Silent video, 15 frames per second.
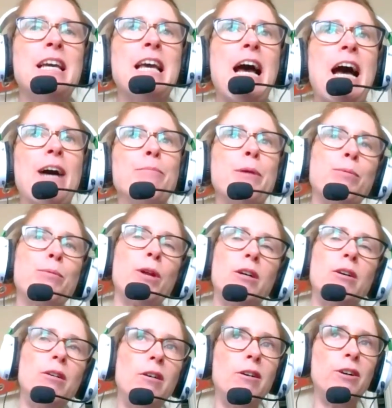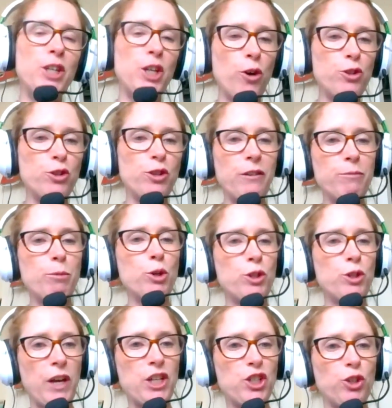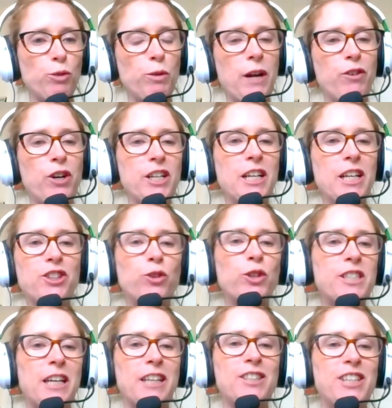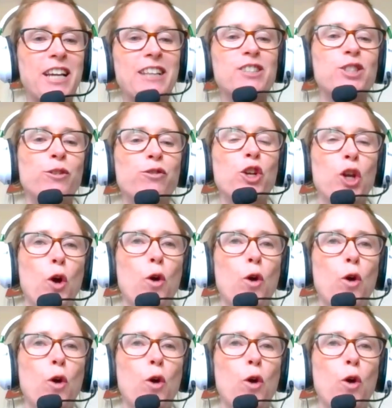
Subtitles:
And people are like, don't have the motivation or whatever. And there is that sense of,